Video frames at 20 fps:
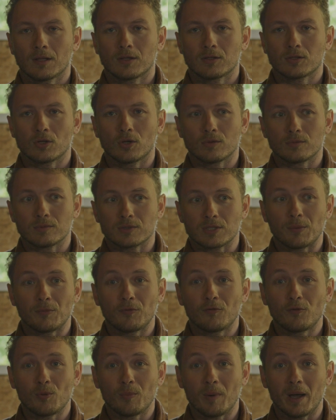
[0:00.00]
So some
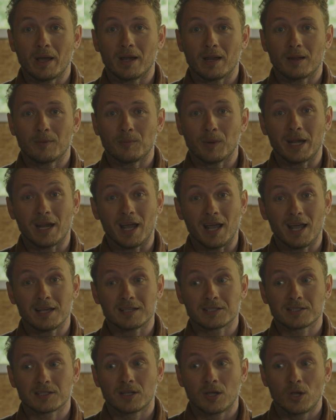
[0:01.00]
of you might
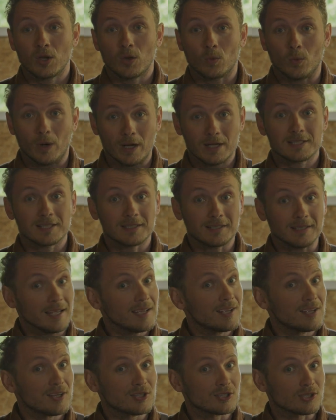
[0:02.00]
ask, why is it
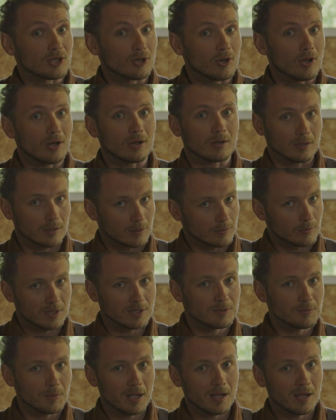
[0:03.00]
taking so long? Like,
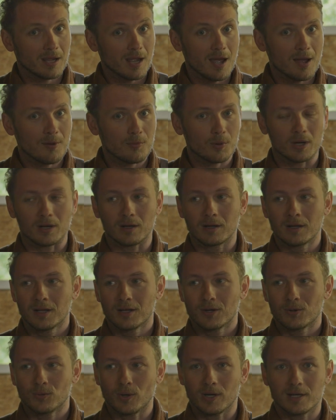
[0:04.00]
where's my camera?
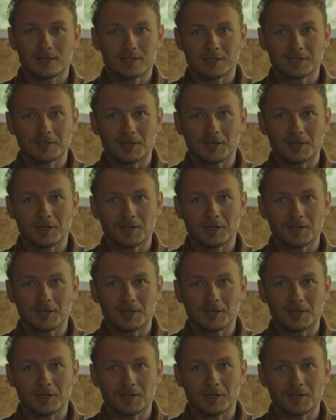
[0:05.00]
Why is it